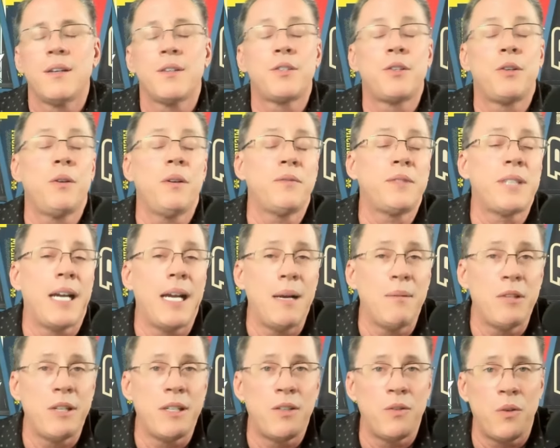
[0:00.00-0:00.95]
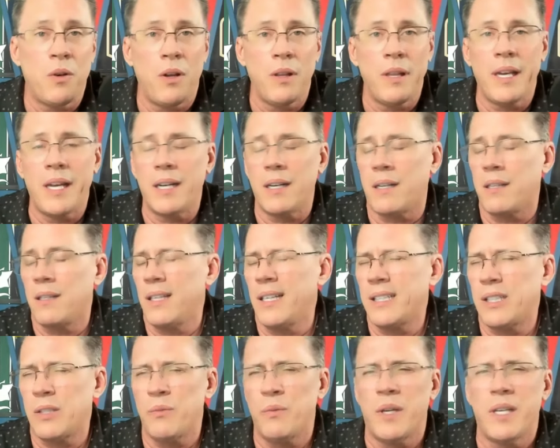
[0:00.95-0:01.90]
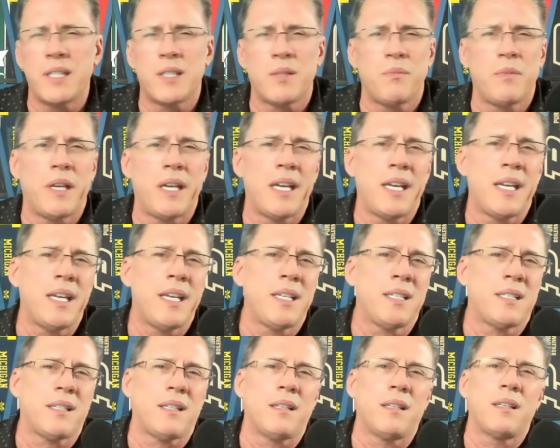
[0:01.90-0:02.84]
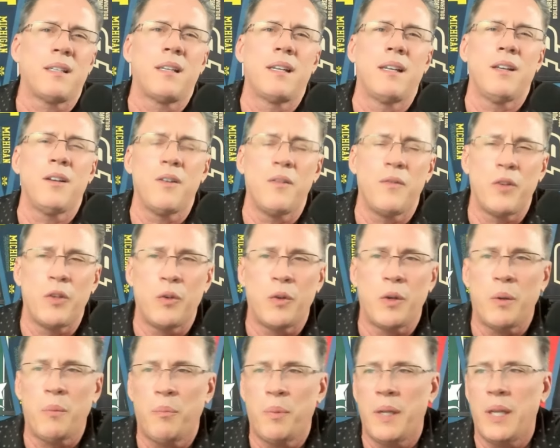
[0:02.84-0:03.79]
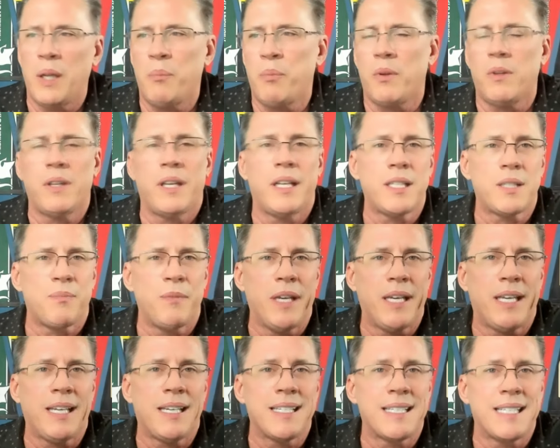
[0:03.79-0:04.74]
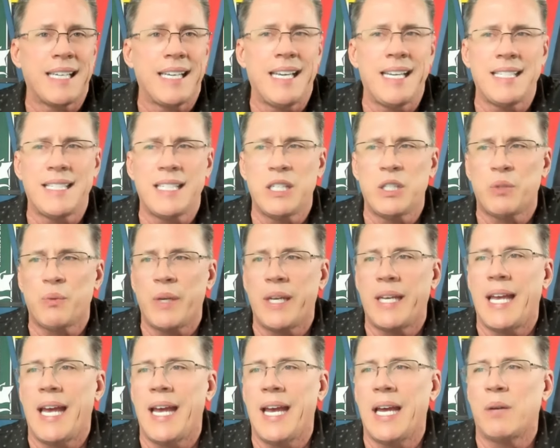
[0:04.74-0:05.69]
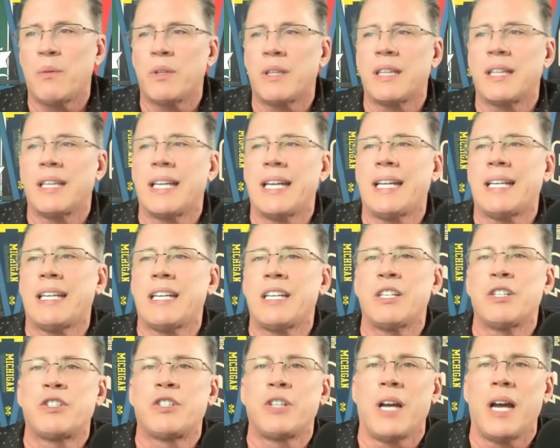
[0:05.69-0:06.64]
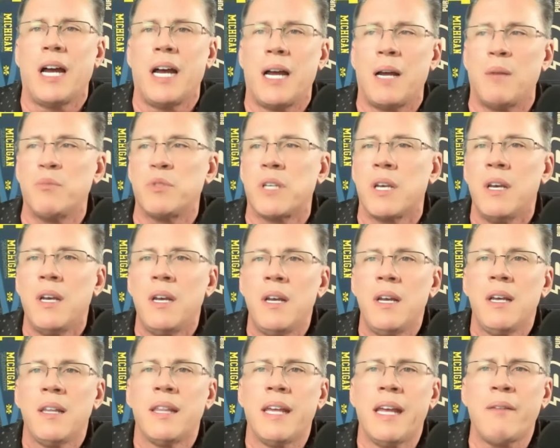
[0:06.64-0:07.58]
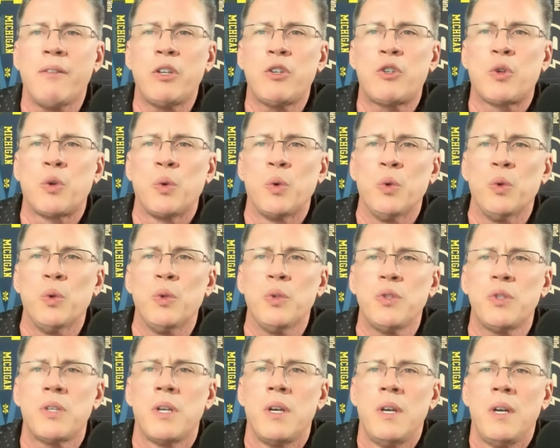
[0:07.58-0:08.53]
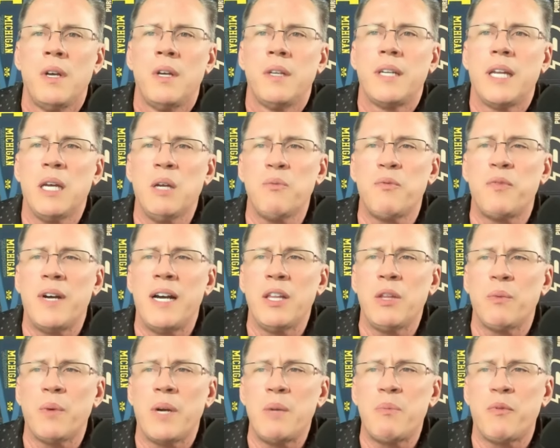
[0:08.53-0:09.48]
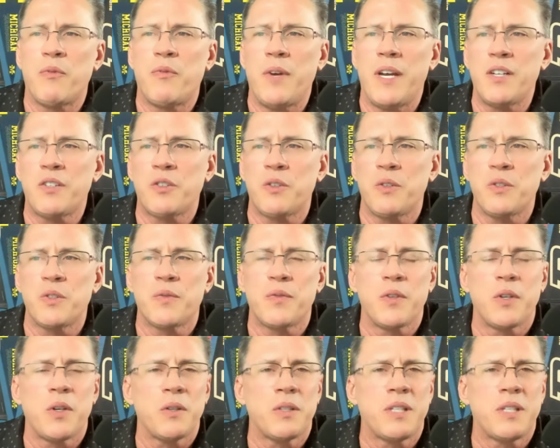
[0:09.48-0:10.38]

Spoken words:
You don't have time to do all that and collecting resumes and interviewing people. Let's make it as easy as we can with LinkedIn Jobs. They have the tools to help find the right professionals for your